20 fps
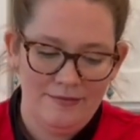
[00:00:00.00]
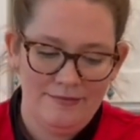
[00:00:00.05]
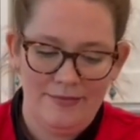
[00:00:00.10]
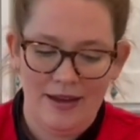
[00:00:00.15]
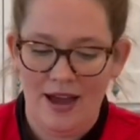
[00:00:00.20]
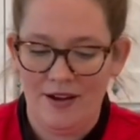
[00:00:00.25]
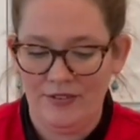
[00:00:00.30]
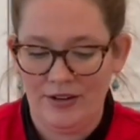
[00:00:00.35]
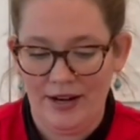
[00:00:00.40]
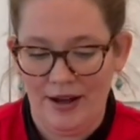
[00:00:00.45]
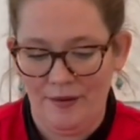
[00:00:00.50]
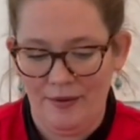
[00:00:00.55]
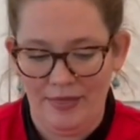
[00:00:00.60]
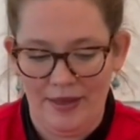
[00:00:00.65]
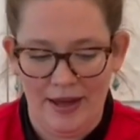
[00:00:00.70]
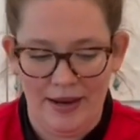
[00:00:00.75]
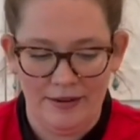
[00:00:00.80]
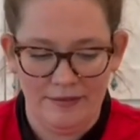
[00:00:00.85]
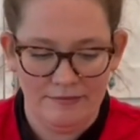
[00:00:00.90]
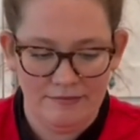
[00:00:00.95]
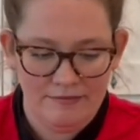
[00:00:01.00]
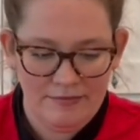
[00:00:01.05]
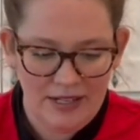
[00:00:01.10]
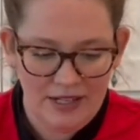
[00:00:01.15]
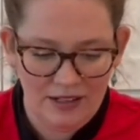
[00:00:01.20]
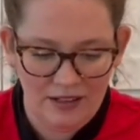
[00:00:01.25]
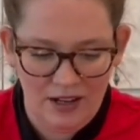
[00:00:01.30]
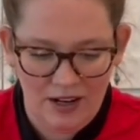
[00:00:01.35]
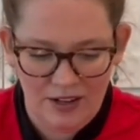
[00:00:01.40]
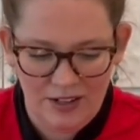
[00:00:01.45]
every now and then
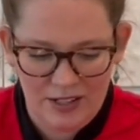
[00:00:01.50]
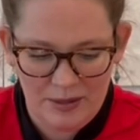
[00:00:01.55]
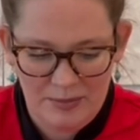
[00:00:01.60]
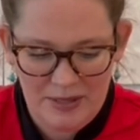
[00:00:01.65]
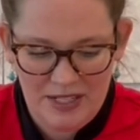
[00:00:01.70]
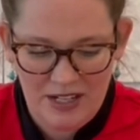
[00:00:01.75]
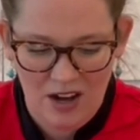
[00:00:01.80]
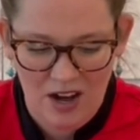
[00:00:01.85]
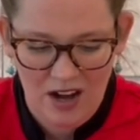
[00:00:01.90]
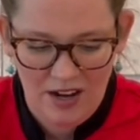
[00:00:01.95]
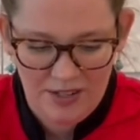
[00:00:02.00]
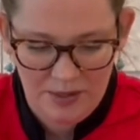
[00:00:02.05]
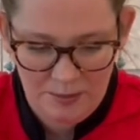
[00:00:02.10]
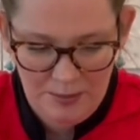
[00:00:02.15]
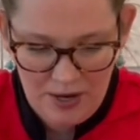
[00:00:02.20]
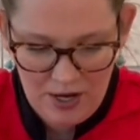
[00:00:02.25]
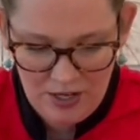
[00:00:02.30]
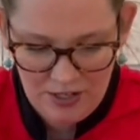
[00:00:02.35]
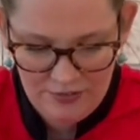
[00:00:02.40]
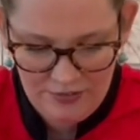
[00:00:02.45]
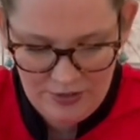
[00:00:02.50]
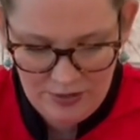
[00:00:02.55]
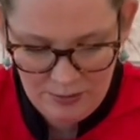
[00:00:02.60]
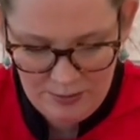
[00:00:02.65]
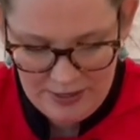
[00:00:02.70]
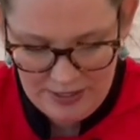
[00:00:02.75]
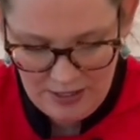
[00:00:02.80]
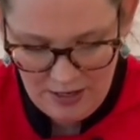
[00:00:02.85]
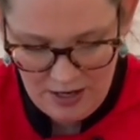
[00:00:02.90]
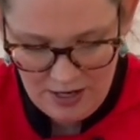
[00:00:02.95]
it'll already be gone, or part of it'll
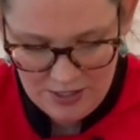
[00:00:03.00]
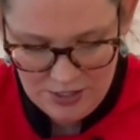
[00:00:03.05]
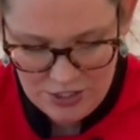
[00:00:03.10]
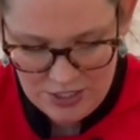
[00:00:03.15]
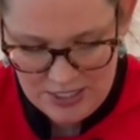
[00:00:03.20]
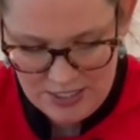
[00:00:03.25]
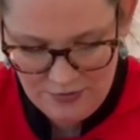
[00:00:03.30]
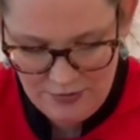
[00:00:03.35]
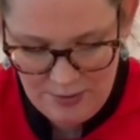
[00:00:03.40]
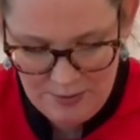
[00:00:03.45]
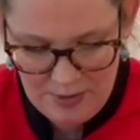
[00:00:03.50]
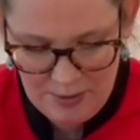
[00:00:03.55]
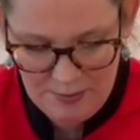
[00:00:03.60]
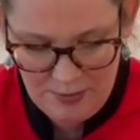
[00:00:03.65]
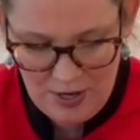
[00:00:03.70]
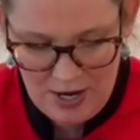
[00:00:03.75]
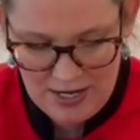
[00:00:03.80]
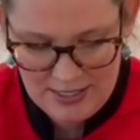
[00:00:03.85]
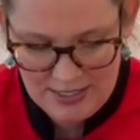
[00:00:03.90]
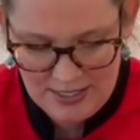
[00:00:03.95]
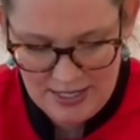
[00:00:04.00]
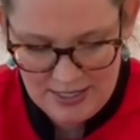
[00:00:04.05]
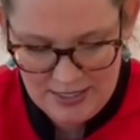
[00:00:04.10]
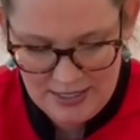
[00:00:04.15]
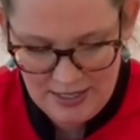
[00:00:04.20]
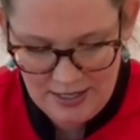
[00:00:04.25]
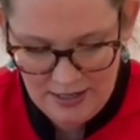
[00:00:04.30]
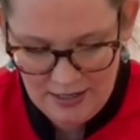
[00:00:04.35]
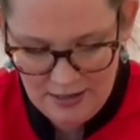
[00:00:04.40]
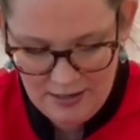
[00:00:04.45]
be gone just from the
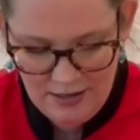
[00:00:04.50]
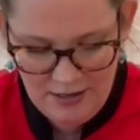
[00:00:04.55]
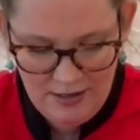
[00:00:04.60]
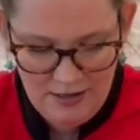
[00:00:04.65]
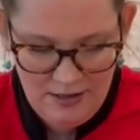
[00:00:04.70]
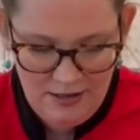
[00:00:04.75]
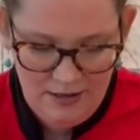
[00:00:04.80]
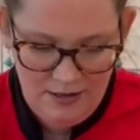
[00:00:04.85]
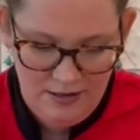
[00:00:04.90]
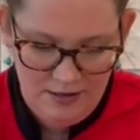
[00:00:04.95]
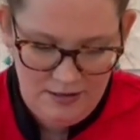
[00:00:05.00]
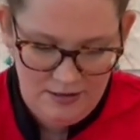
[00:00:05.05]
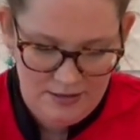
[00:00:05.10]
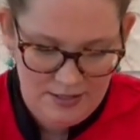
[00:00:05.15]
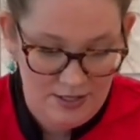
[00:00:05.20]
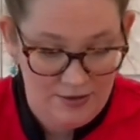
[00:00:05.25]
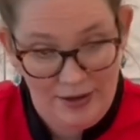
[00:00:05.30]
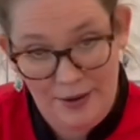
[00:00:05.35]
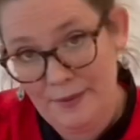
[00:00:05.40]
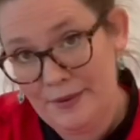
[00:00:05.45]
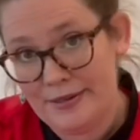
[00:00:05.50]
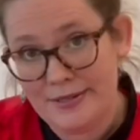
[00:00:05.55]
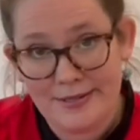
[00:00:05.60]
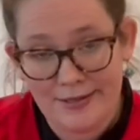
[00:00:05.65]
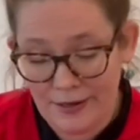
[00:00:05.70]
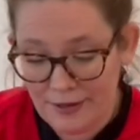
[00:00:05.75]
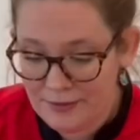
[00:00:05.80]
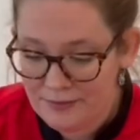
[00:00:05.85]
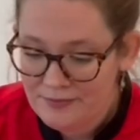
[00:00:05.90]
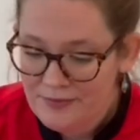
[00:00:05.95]
processing. So that one's
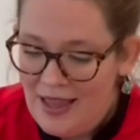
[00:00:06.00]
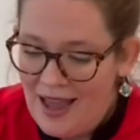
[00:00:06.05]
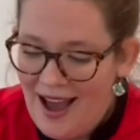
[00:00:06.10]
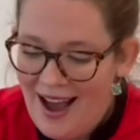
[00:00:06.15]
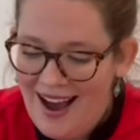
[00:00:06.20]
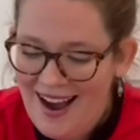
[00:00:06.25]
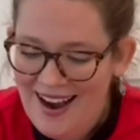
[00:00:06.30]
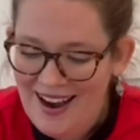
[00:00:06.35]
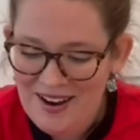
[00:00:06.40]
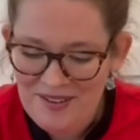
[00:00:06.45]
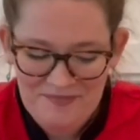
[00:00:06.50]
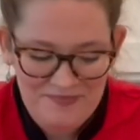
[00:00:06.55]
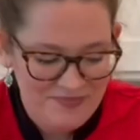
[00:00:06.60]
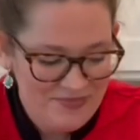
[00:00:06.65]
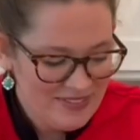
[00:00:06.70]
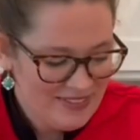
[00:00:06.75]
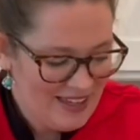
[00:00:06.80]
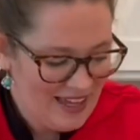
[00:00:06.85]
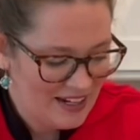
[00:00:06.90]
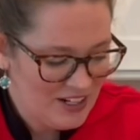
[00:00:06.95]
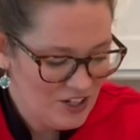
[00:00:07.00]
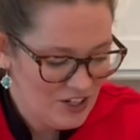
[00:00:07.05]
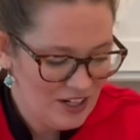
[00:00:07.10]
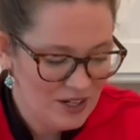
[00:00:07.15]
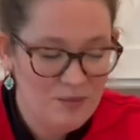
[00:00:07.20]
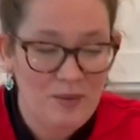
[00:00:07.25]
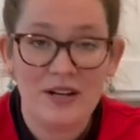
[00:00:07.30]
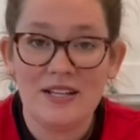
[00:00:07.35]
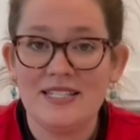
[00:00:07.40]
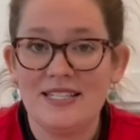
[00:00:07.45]
good. Then you're
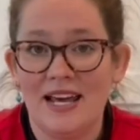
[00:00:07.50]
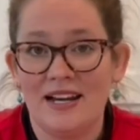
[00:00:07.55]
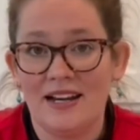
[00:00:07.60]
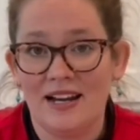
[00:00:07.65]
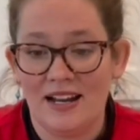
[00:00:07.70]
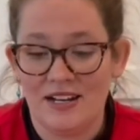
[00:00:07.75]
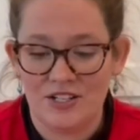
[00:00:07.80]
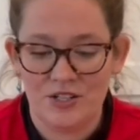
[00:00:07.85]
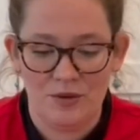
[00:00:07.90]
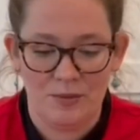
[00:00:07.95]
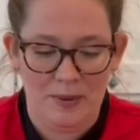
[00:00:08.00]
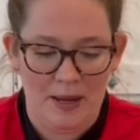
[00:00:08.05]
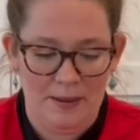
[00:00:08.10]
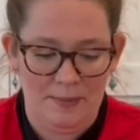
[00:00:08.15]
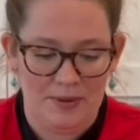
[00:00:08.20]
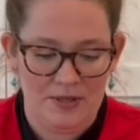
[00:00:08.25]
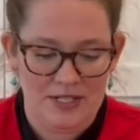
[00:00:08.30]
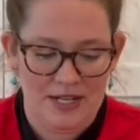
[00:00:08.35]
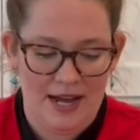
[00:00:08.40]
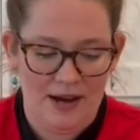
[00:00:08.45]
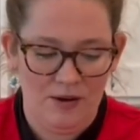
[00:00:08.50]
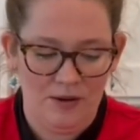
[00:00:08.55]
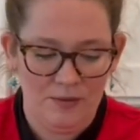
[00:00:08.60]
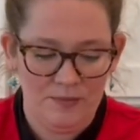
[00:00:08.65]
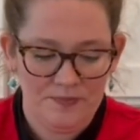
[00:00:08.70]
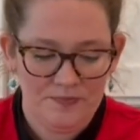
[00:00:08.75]
gonna wanna set it onto a paper towel.